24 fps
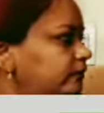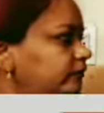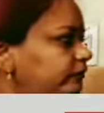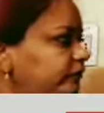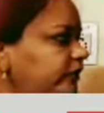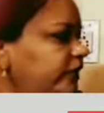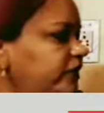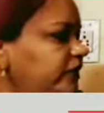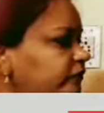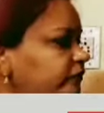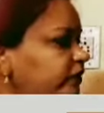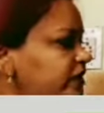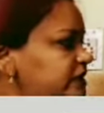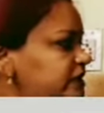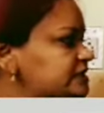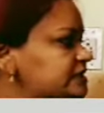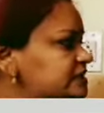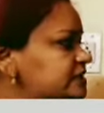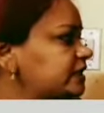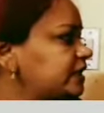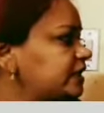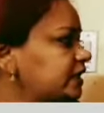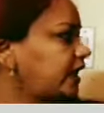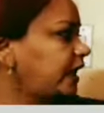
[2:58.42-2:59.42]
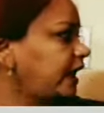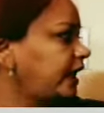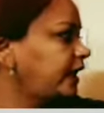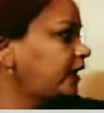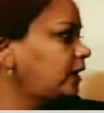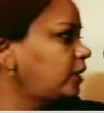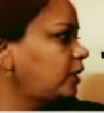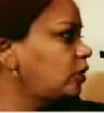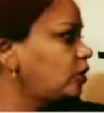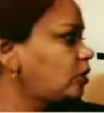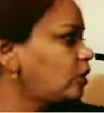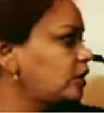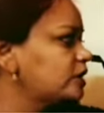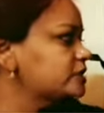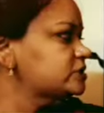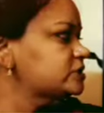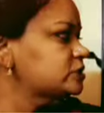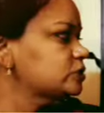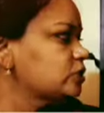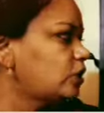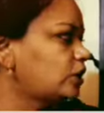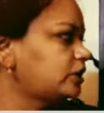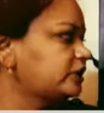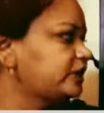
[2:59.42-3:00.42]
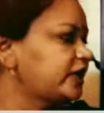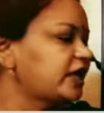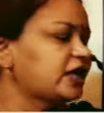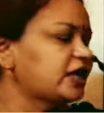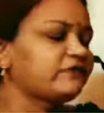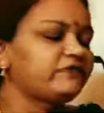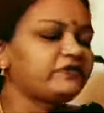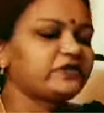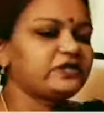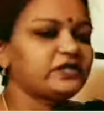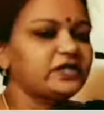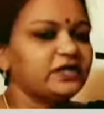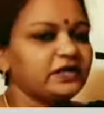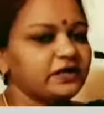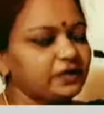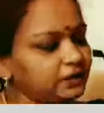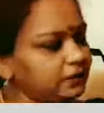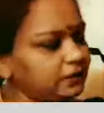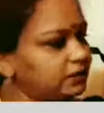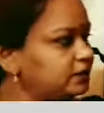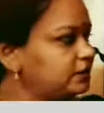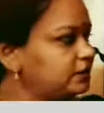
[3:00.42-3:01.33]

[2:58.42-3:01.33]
once the iron rod is in contact with the